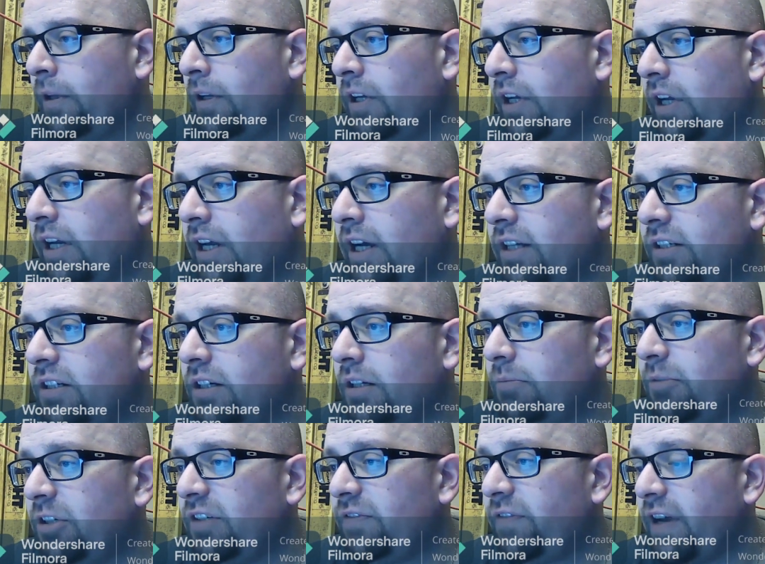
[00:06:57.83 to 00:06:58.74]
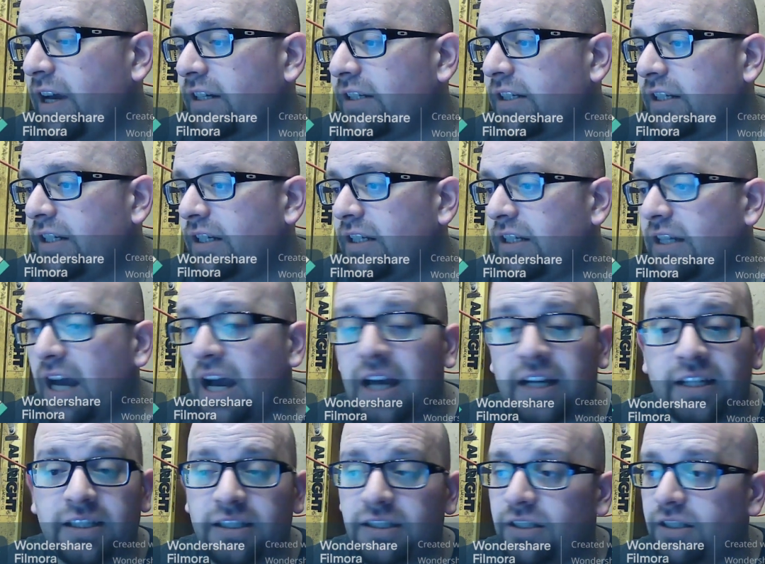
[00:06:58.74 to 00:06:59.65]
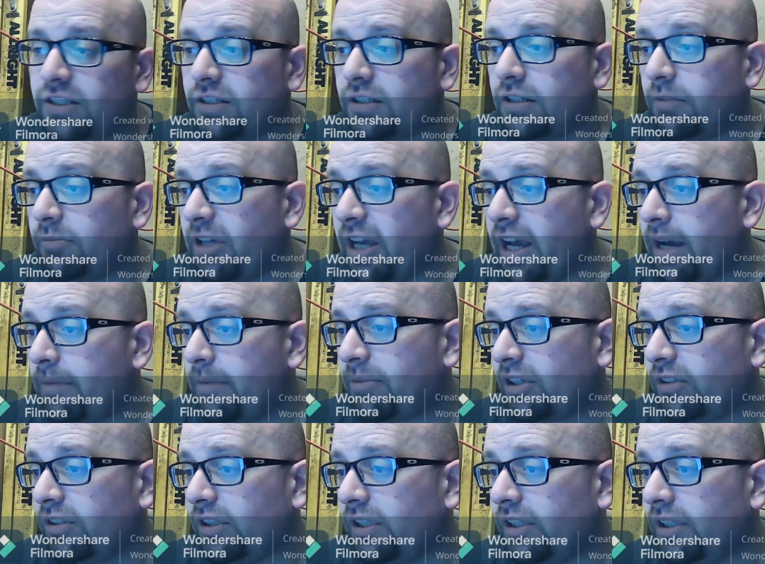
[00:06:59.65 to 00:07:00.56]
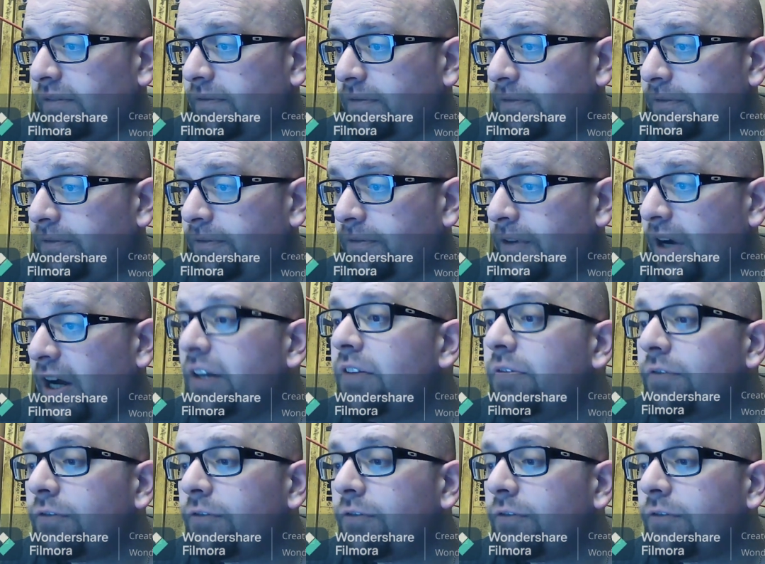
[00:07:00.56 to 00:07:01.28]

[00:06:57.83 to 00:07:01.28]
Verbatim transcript: And that's gonna be fant. That is just gonna be epically fun